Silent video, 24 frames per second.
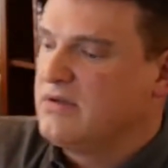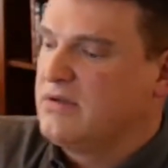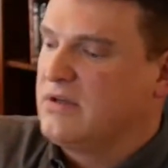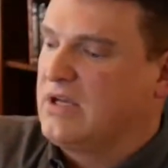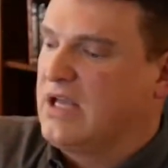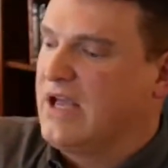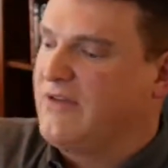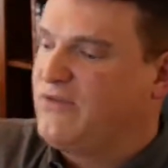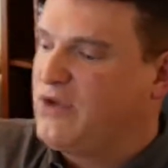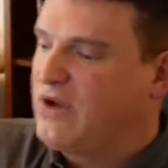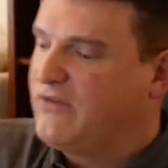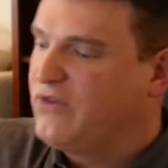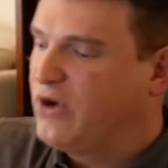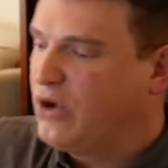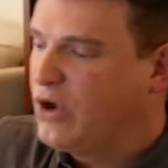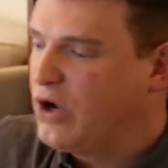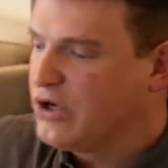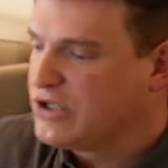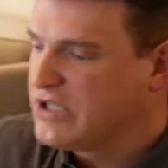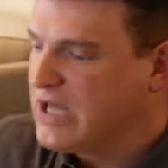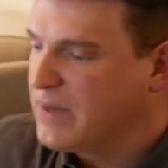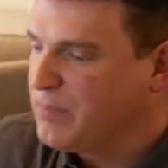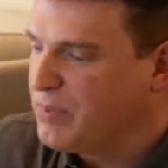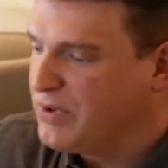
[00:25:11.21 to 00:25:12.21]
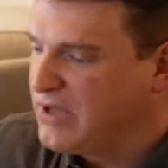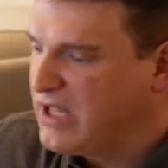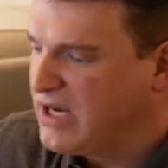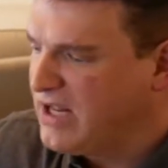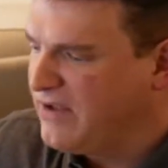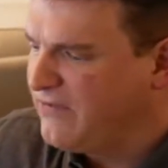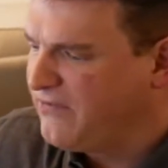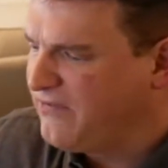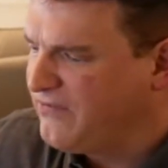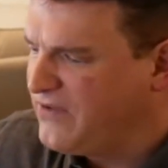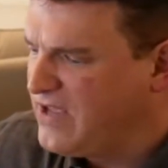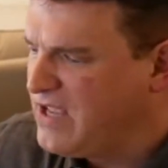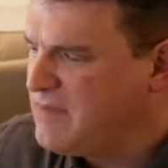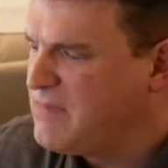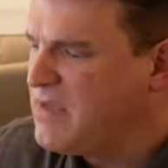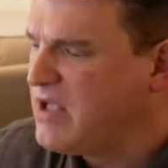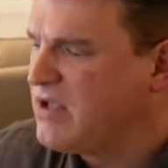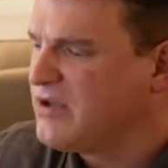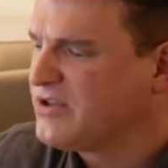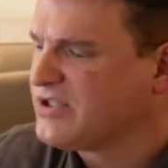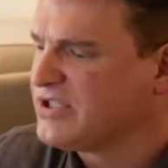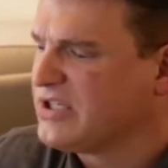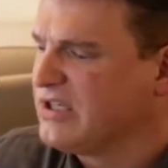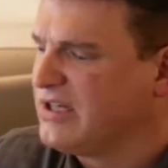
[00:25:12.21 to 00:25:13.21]
Have you ever hooked up with any
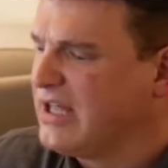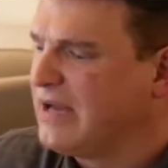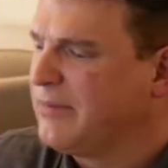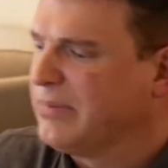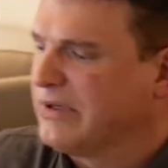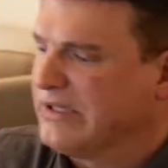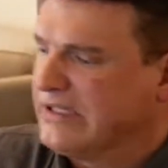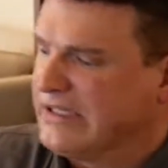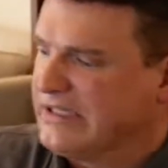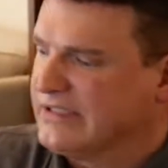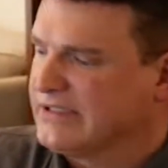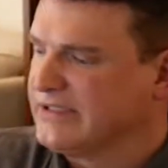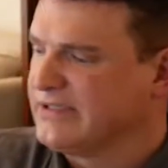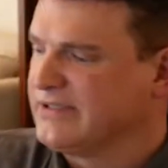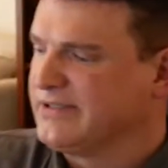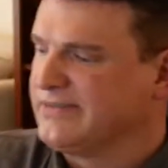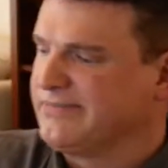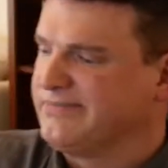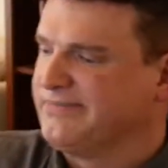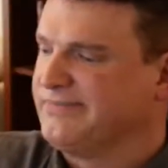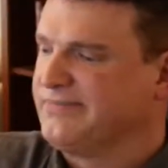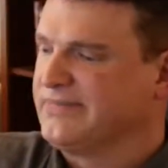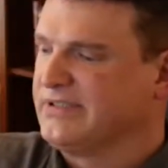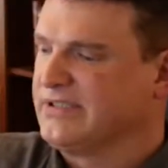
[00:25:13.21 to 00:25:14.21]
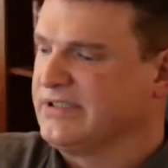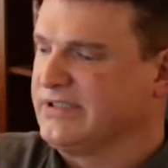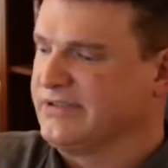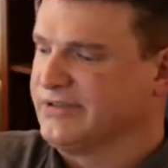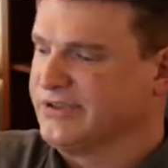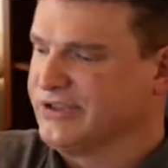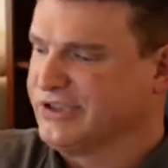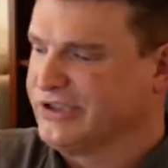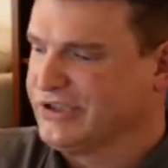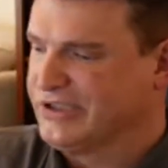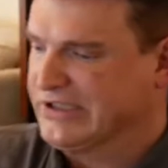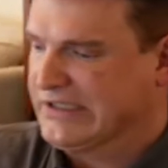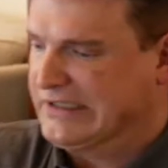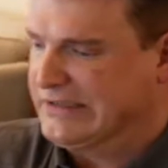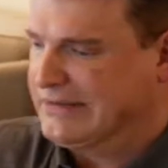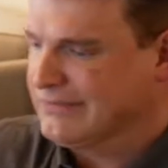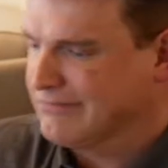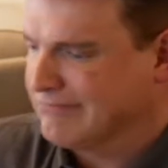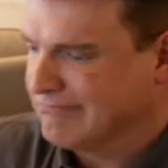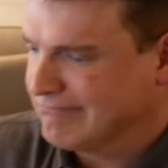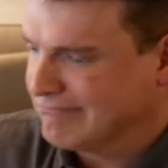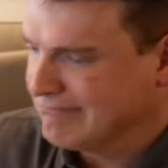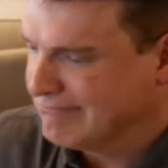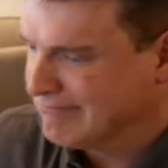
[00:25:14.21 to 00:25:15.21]
female celebrities? Oh, shit.
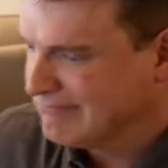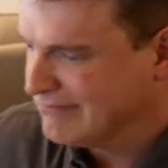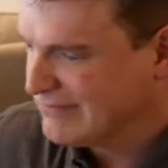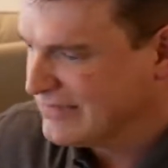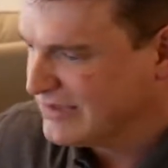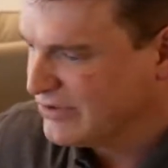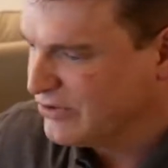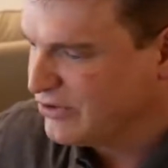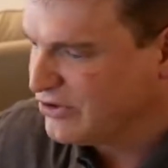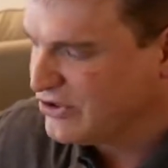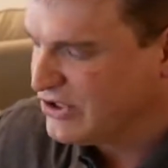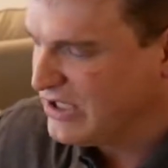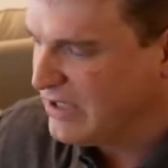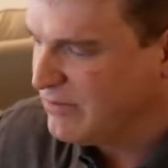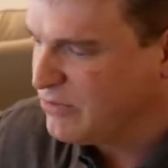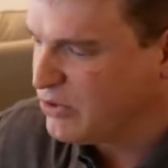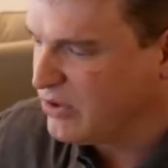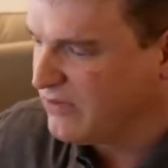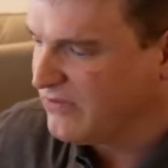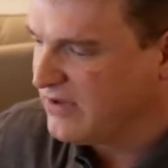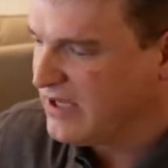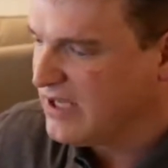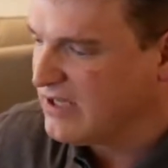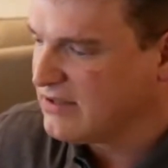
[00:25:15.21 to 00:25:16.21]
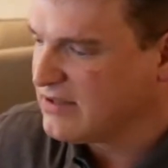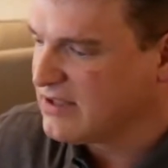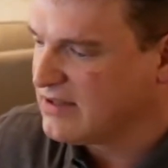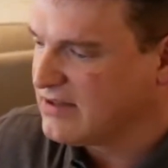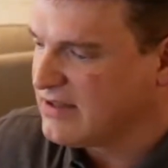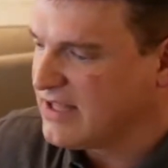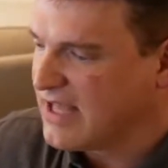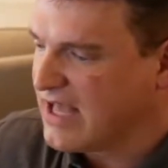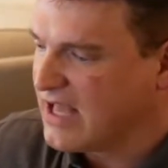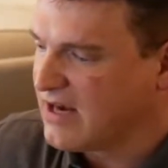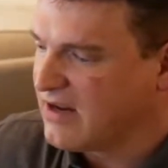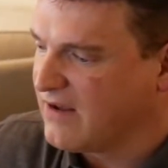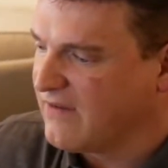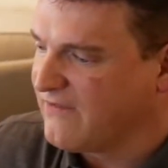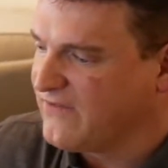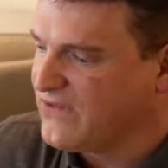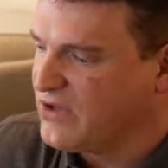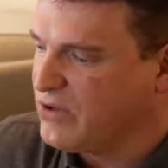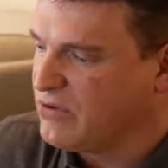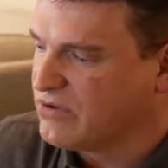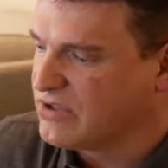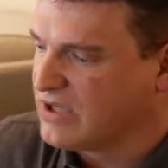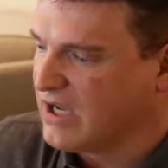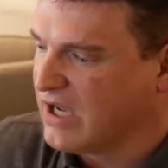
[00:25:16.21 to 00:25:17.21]
You seem to have hinted that a
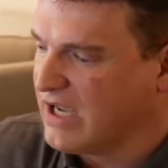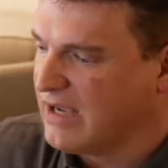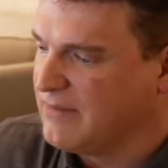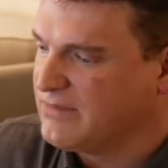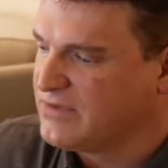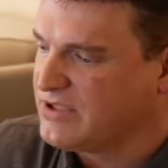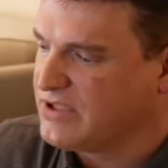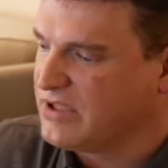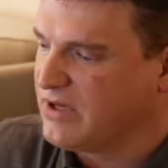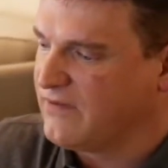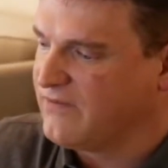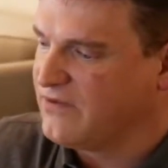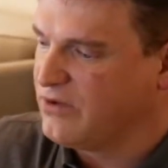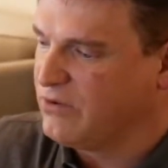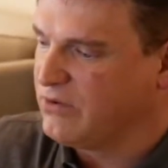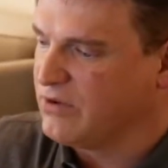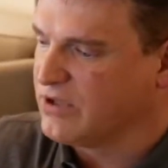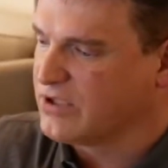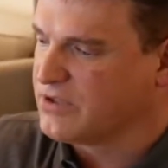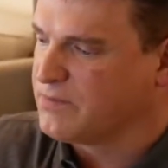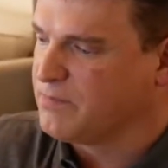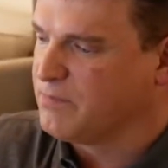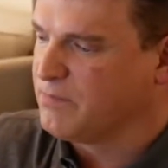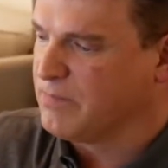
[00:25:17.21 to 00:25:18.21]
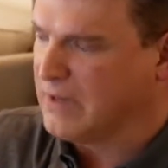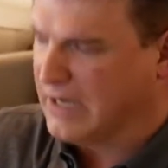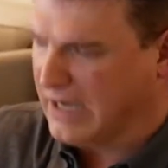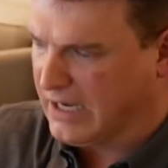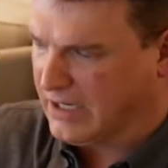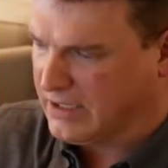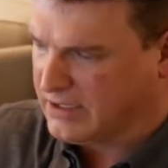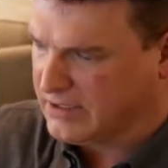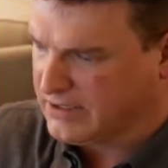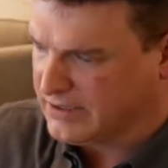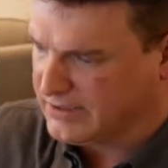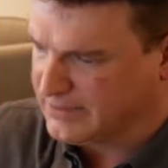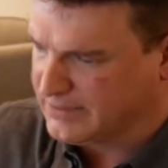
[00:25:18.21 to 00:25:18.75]
few times a few years back.